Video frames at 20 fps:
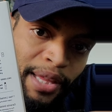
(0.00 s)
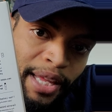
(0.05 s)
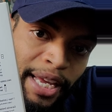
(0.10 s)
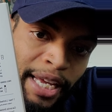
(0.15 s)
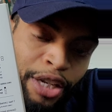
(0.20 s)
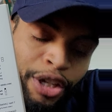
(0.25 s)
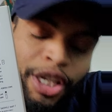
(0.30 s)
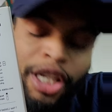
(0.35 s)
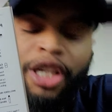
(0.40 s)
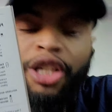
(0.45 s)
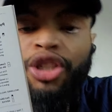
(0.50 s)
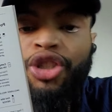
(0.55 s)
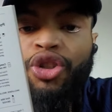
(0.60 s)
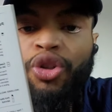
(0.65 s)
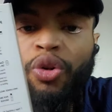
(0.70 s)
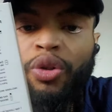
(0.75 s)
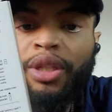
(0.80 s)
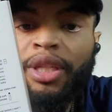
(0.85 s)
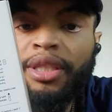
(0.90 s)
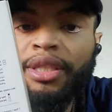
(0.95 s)
and you can
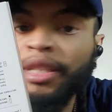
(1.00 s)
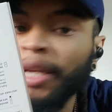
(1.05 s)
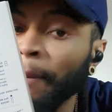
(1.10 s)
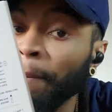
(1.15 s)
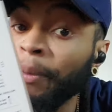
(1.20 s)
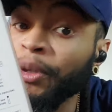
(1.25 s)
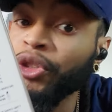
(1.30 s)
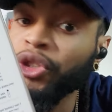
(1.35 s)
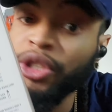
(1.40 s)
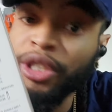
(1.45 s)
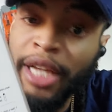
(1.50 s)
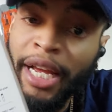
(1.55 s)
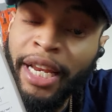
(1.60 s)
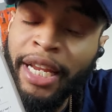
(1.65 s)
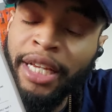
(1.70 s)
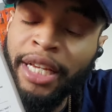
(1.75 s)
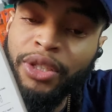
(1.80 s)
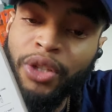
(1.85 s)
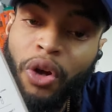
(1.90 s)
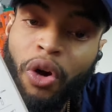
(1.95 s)
control the temperature
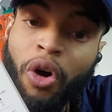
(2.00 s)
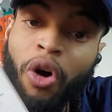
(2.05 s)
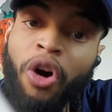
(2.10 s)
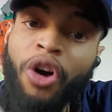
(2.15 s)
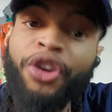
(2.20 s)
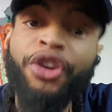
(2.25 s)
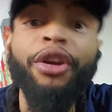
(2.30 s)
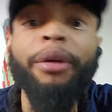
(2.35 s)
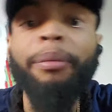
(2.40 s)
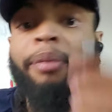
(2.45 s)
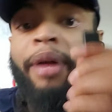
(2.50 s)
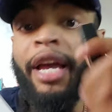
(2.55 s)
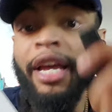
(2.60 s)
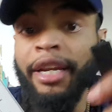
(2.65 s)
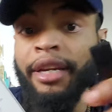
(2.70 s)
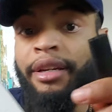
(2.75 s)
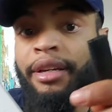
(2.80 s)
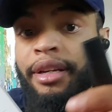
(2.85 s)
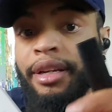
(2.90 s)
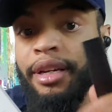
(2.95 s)
settings on your
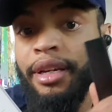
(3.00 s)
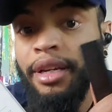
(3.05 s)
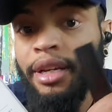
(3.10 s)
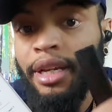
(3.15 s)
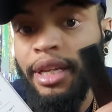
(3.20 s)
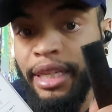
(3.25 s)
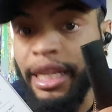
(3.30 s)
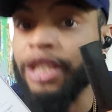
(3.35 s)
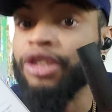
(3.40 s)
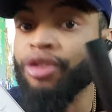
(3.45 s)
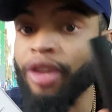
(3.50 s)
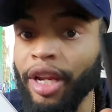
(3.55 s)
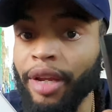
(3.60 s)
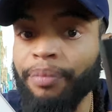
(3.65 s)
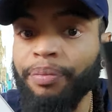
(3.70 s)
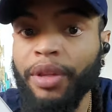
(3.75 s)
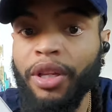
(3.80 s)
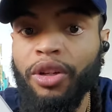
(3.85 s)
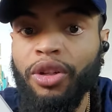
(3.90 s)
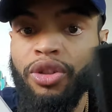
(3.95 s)
pen. That's
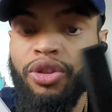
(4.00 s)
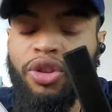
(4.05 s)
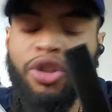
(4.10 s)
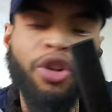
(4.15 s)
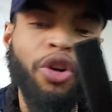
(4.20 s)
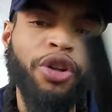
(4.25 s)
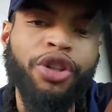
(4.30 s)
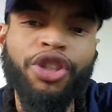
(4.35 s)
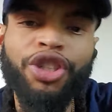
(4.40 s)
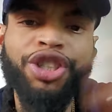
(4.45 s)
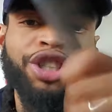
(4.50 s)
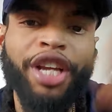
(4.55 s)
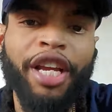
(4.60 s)
right, So, you know, you just